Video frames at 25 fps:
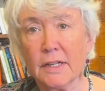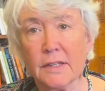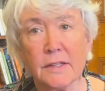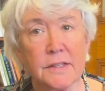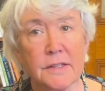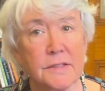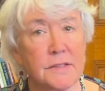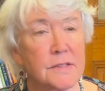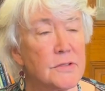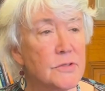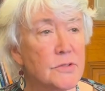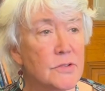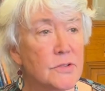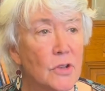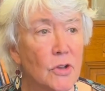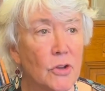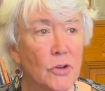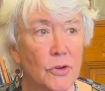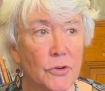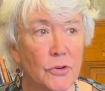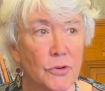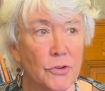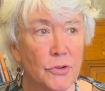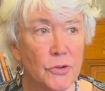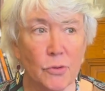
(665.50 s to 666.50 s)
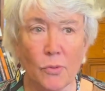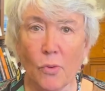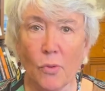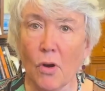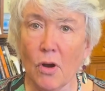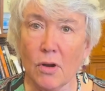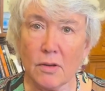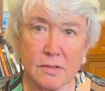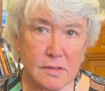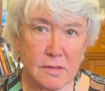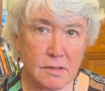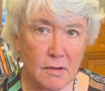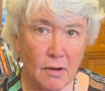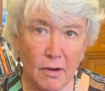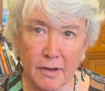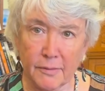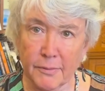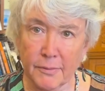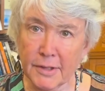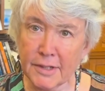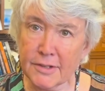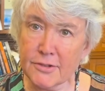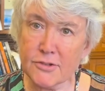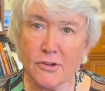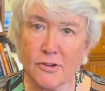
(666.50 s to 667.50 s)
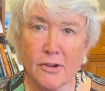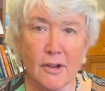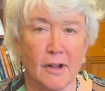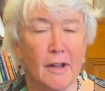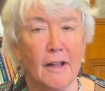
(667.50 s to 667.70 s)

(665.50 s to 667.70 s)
This is you all's garbage,